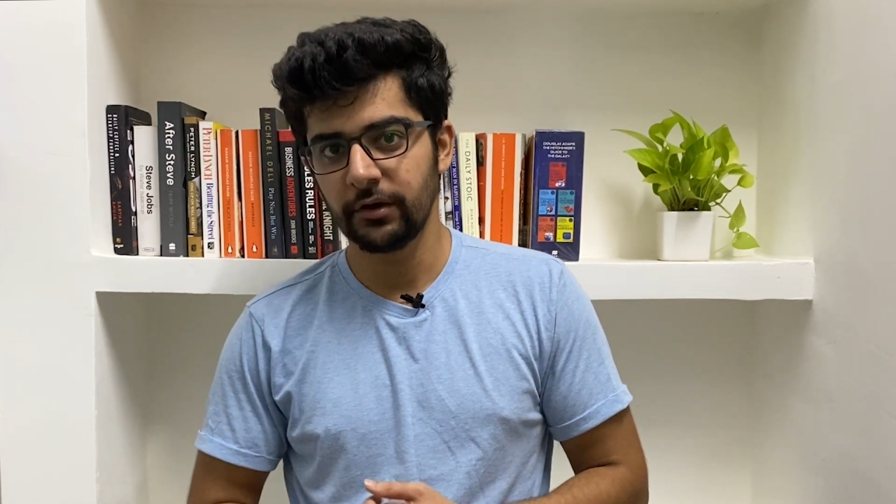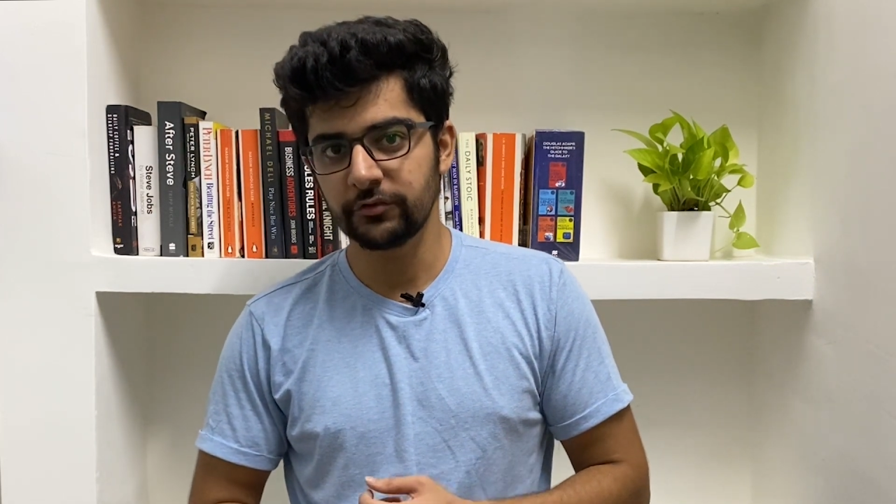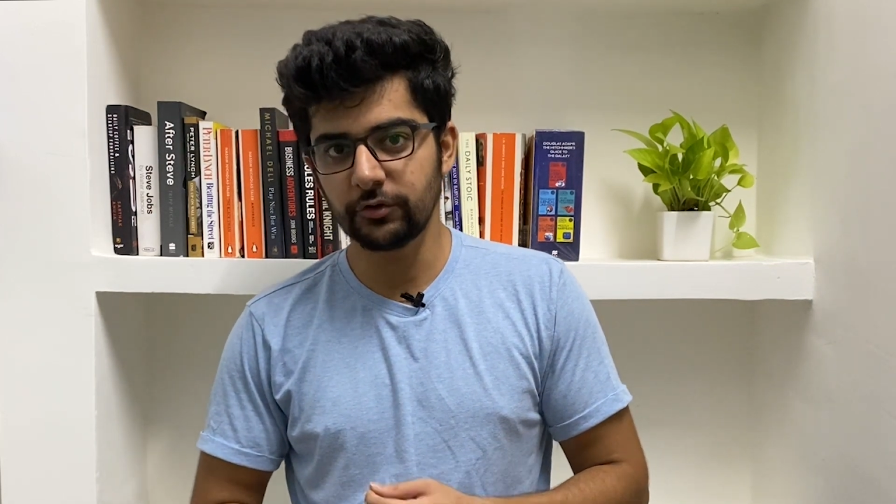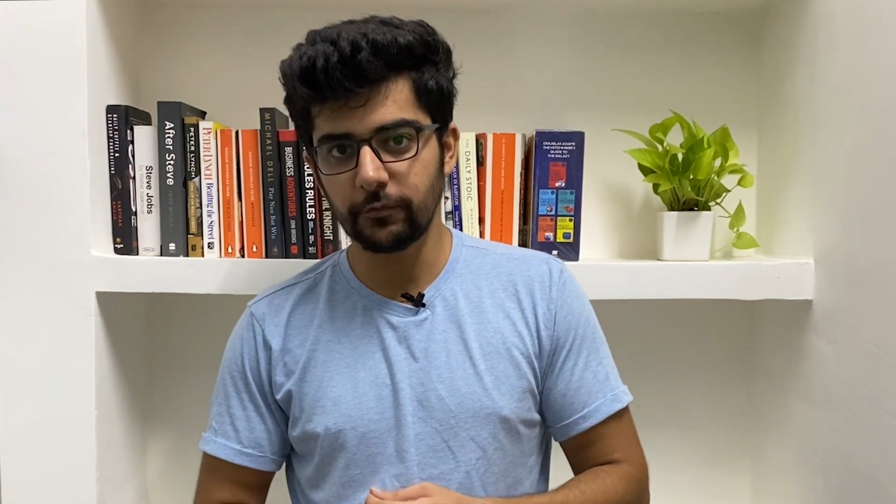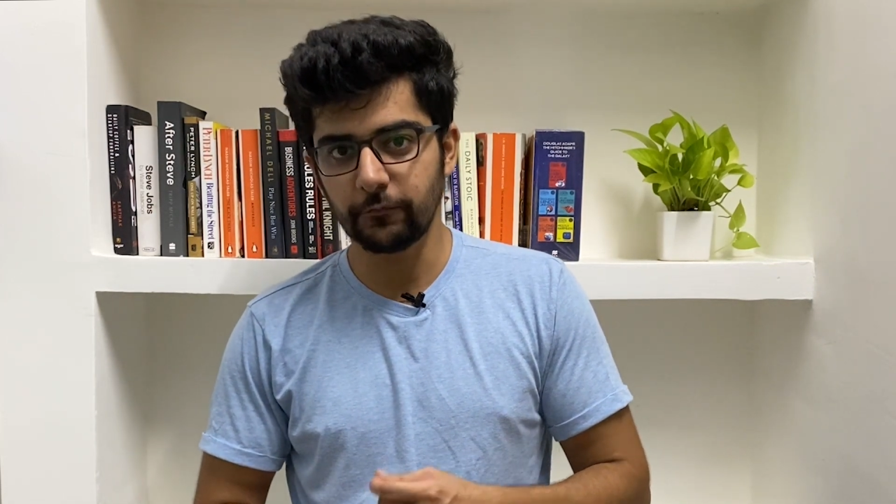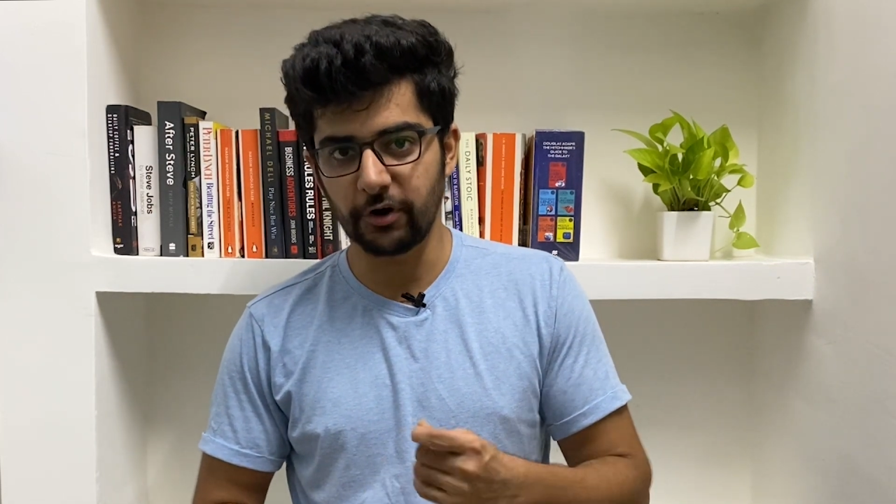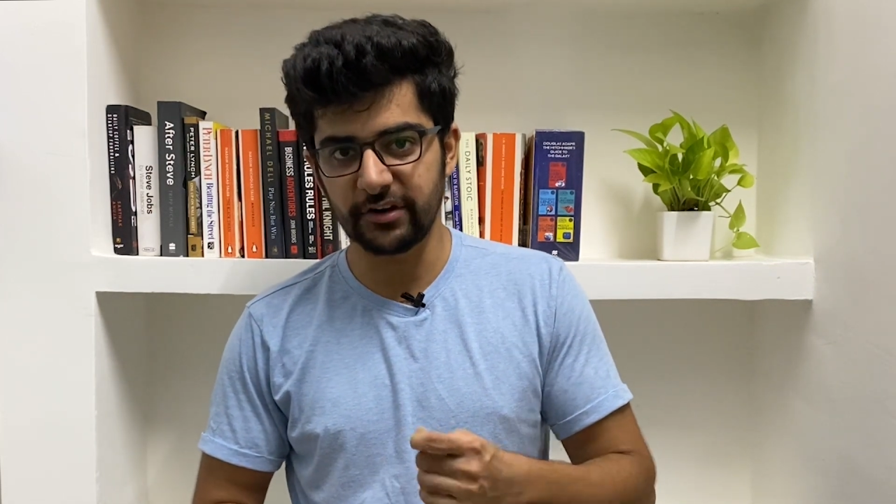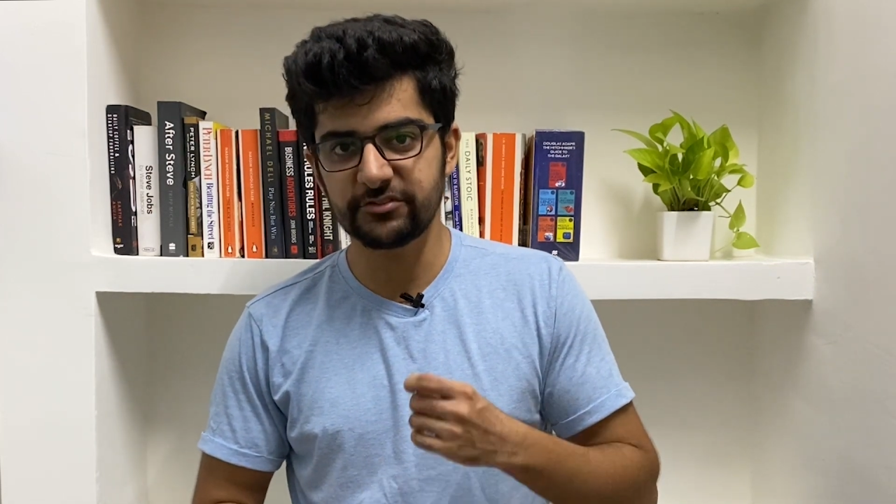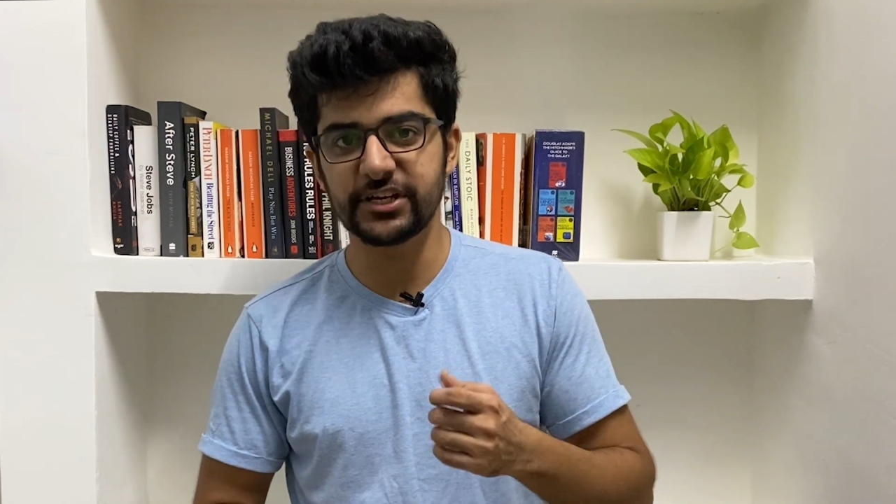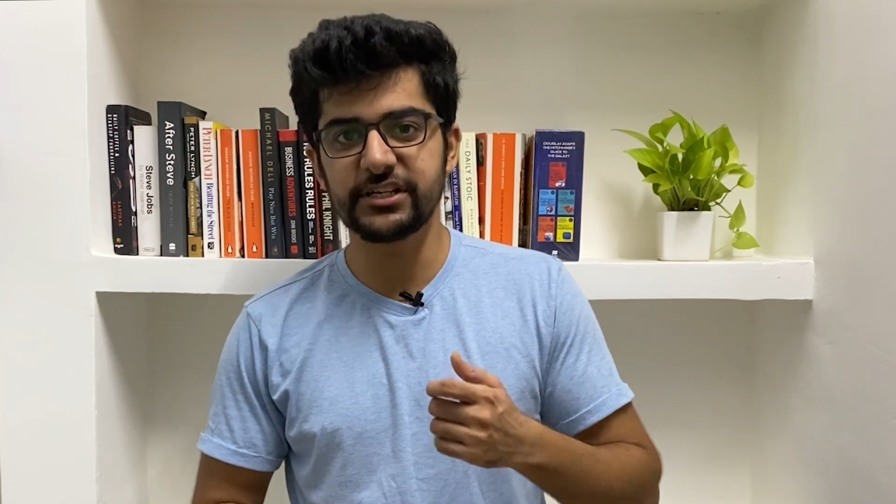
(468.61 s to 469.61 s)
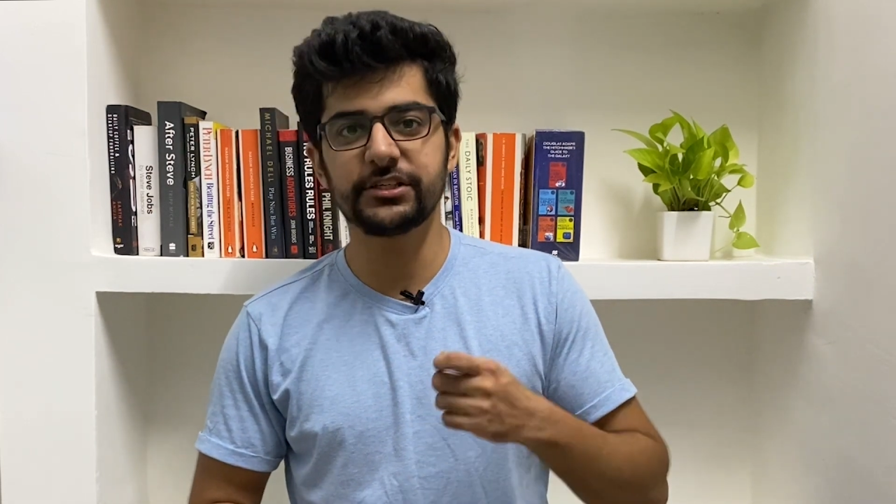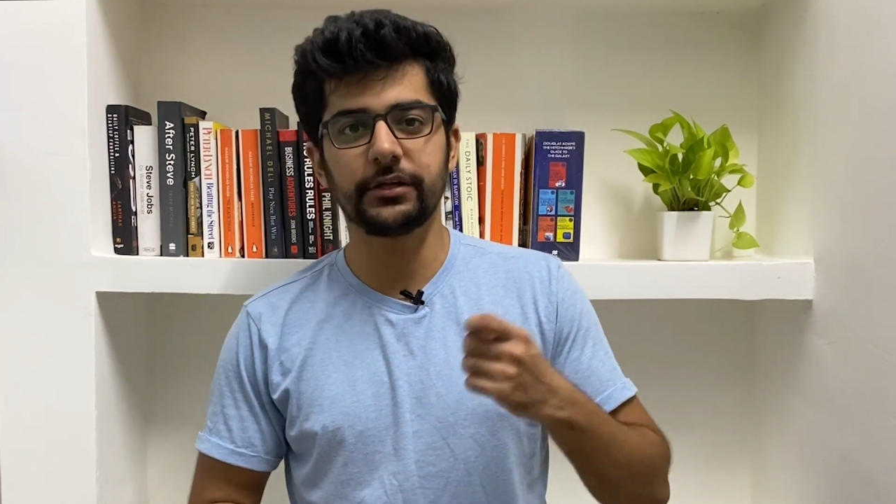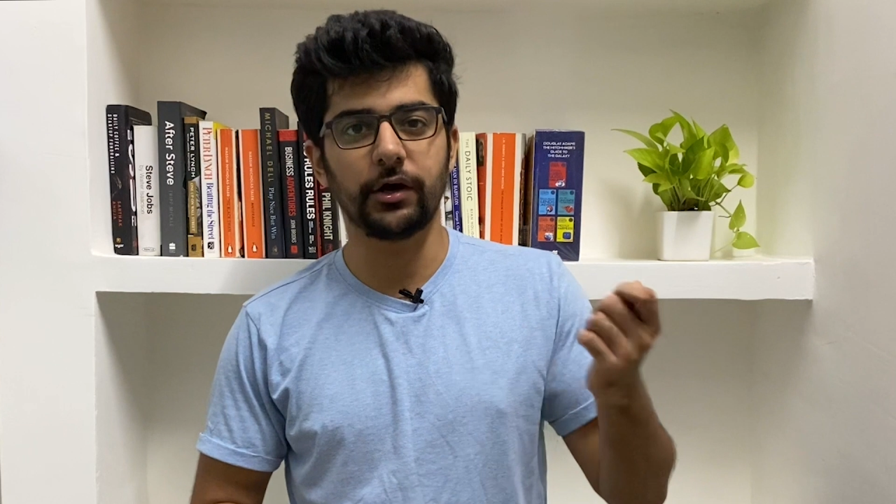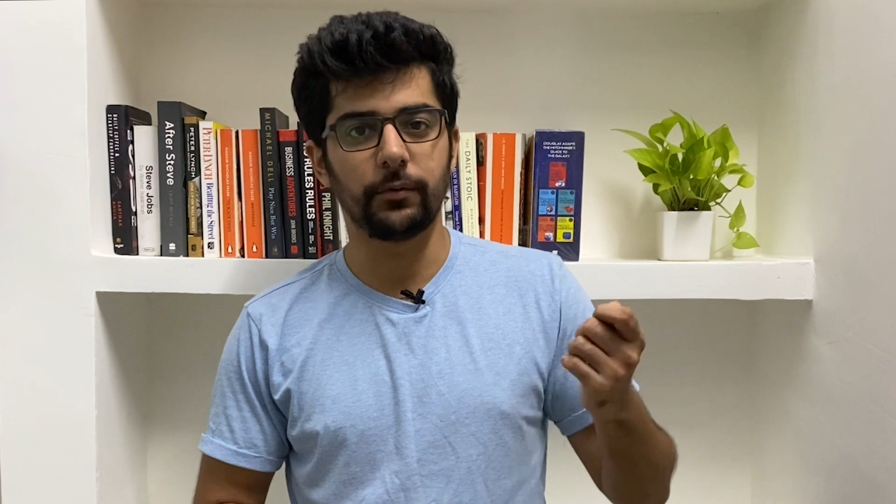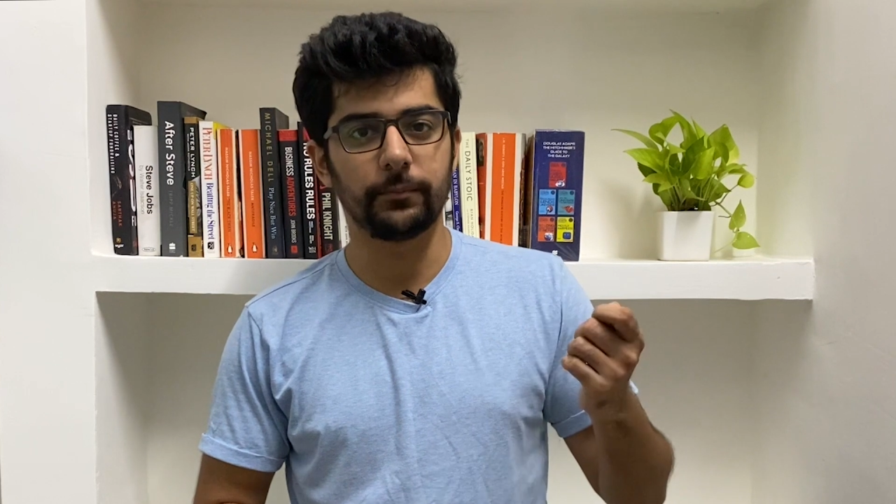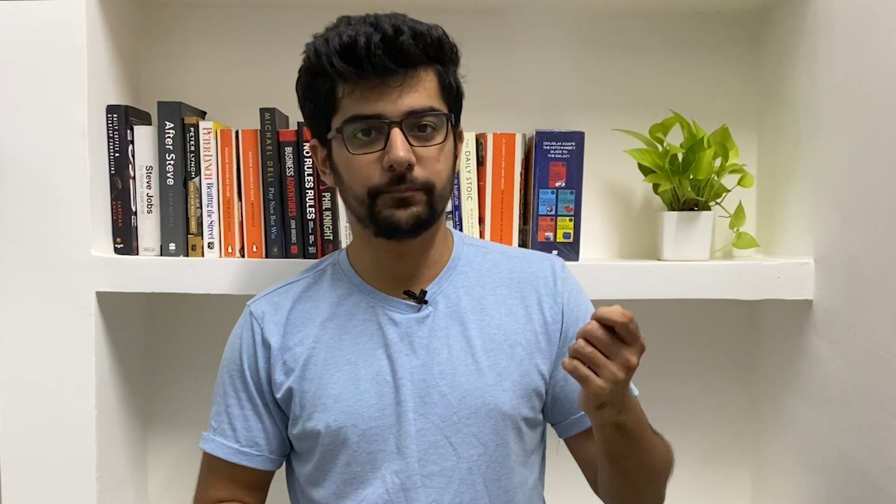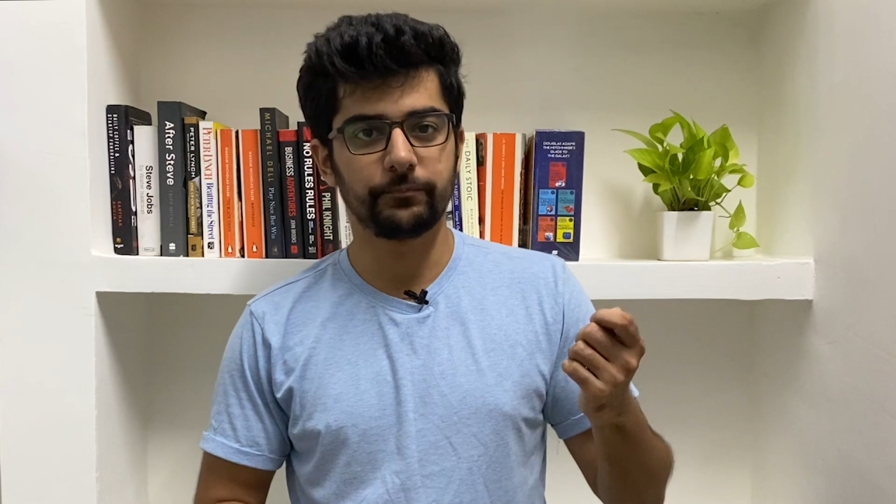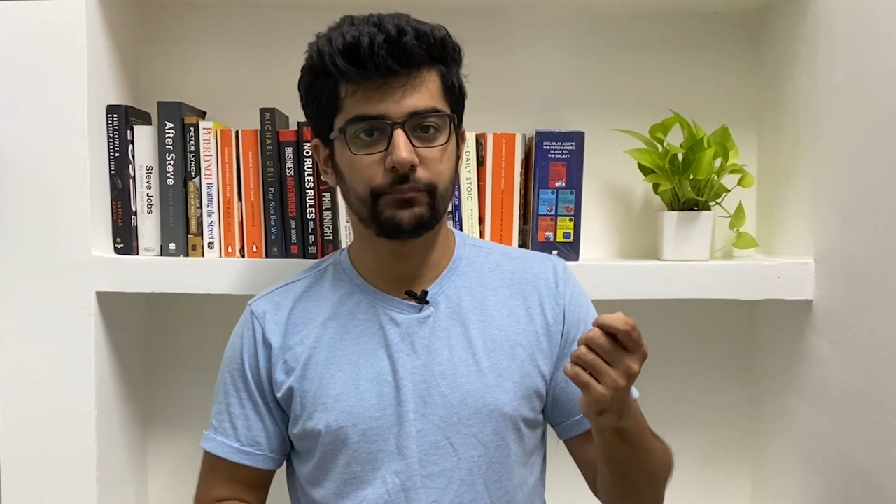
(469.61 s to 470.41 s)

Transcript: So what is changing now?